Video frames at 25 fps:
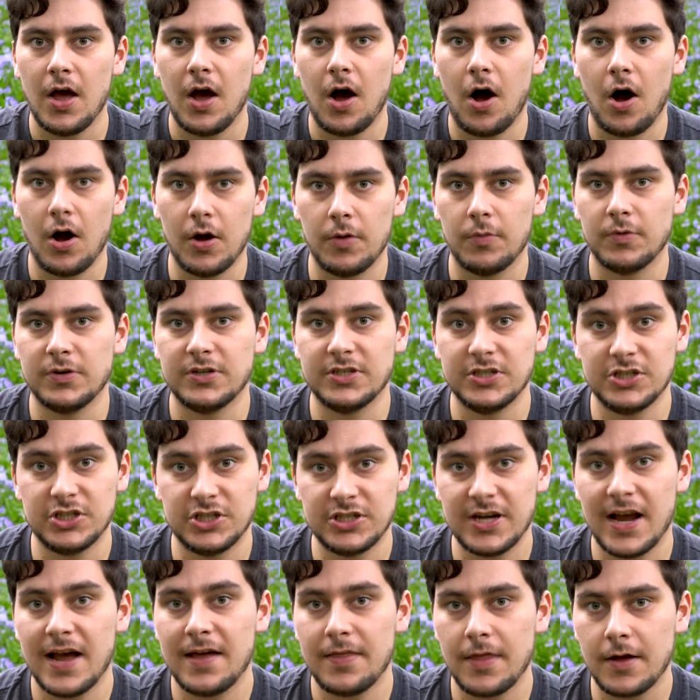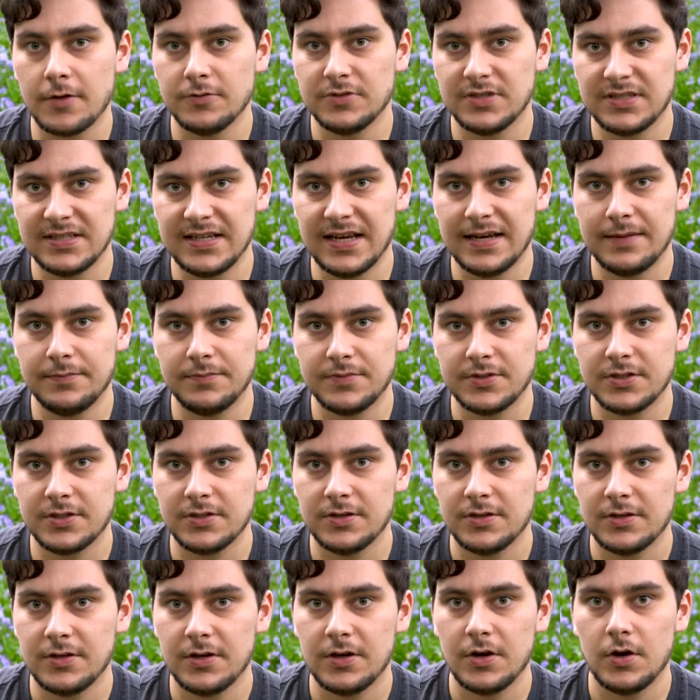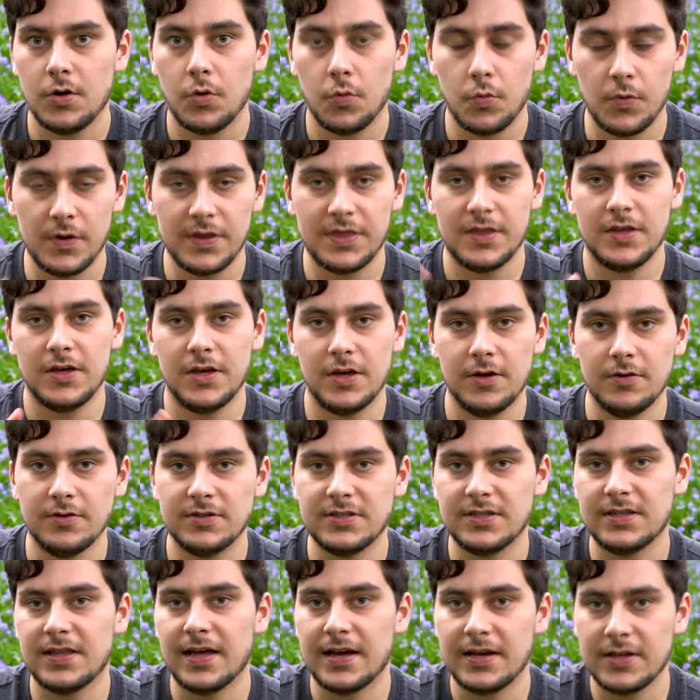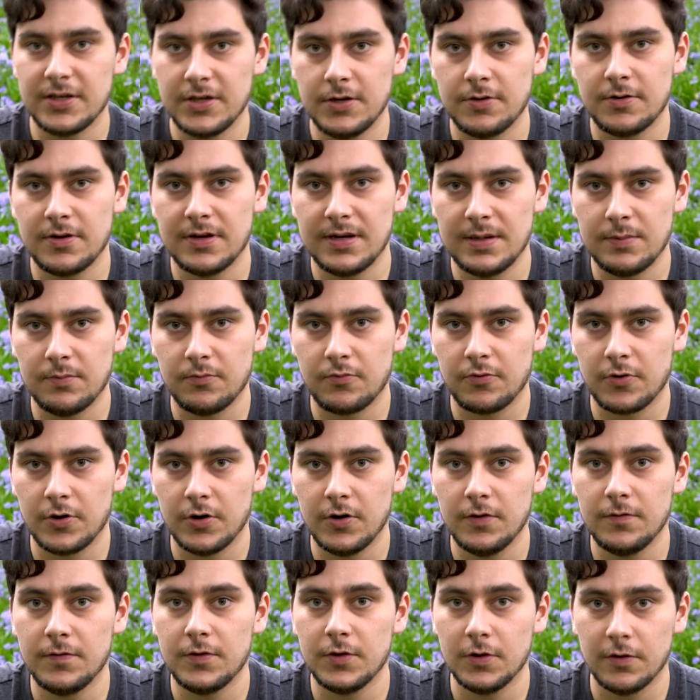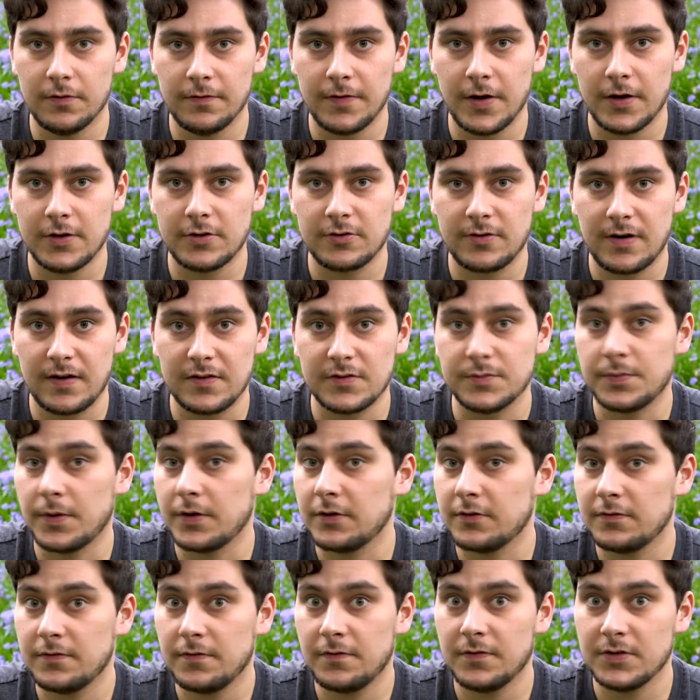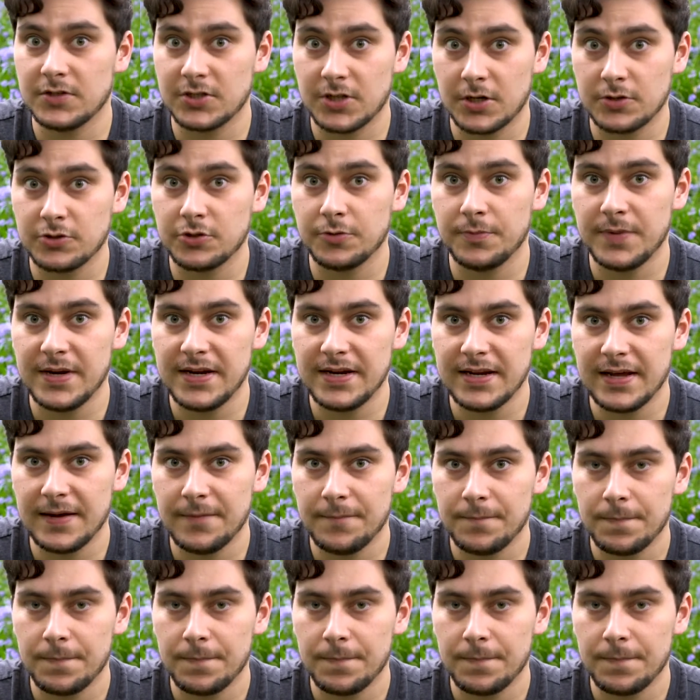I want to share those tips with you so that you can improve your photographs both for social media